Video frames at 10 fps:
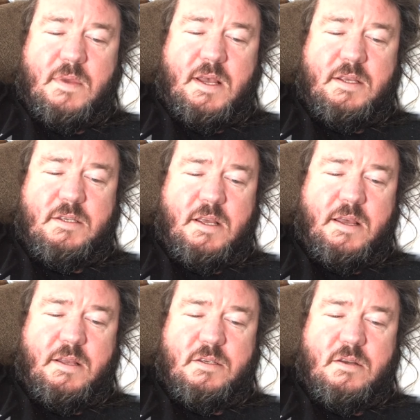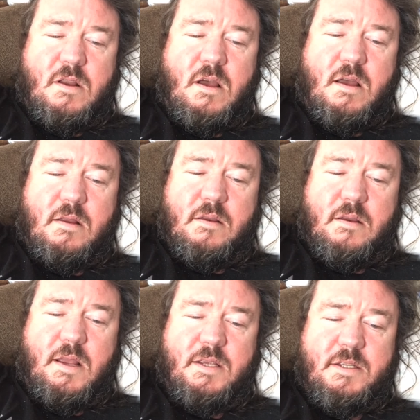I say it's not.
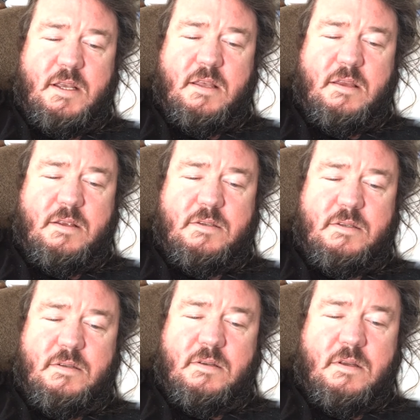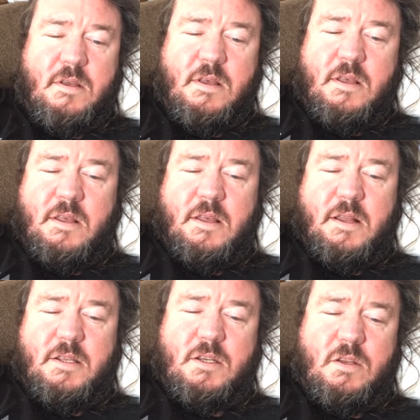I say that
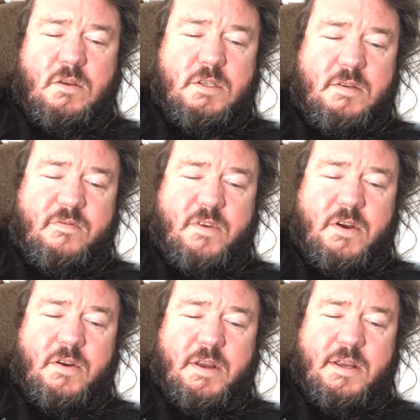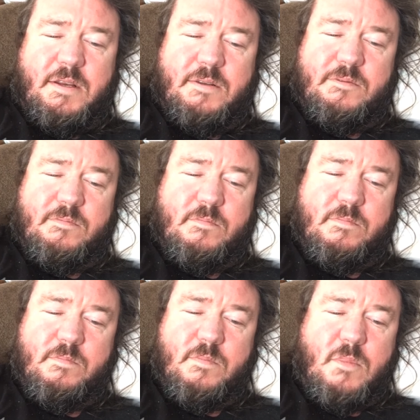it's, a Luciferian
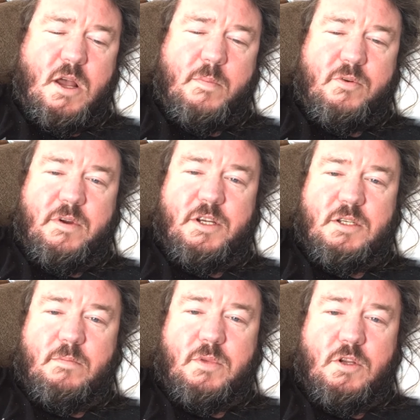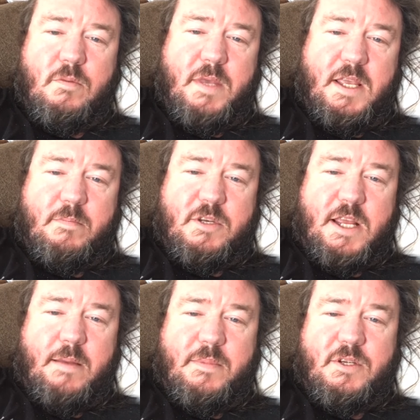Operation Bluebeam
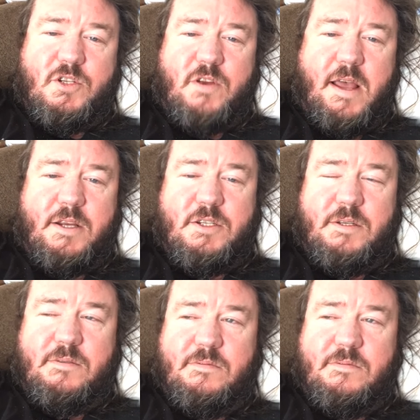type distraction.